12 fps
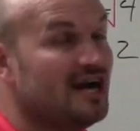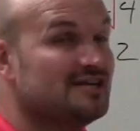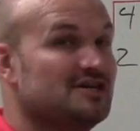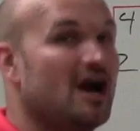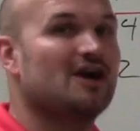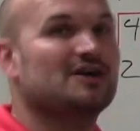
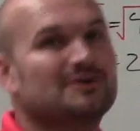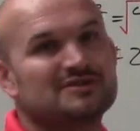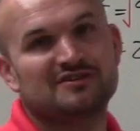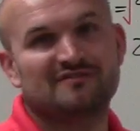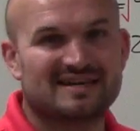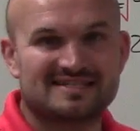actually are going
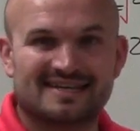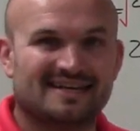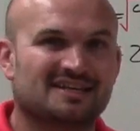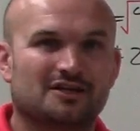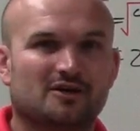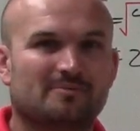to investigate
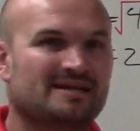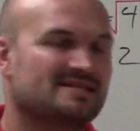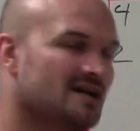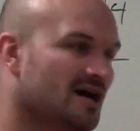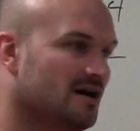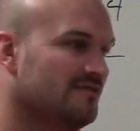a little bit
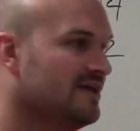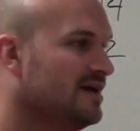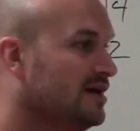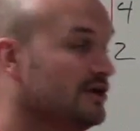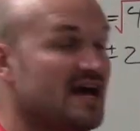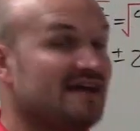of
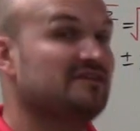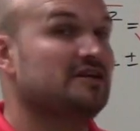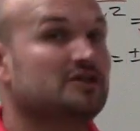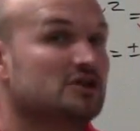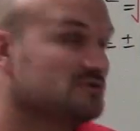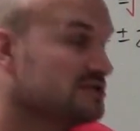having a
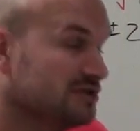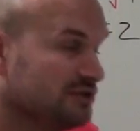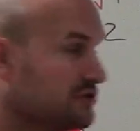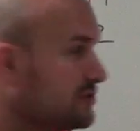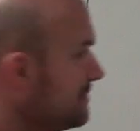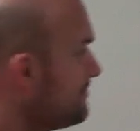no
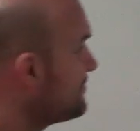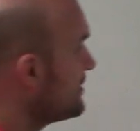solution.